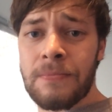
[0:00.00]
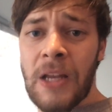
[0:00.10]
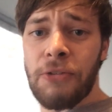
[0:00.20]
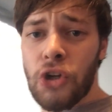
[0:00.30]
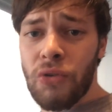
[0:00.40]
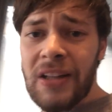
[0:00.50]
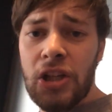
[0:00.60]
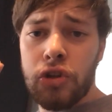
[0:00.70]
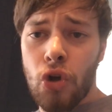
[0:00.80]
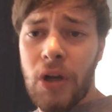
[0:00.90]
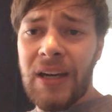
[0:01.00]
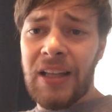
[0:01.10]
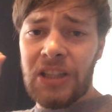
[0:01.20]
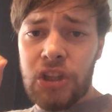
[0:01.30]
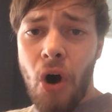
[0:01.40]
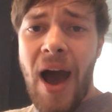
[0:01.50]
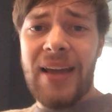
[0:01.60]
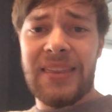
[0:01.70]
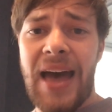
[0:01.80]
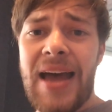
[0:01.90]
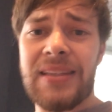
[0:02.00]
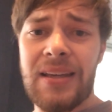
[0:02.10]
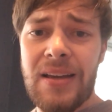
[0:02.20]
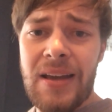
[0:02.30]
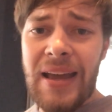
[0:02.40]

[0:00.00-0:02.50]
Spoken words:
And if you can really look at it like that,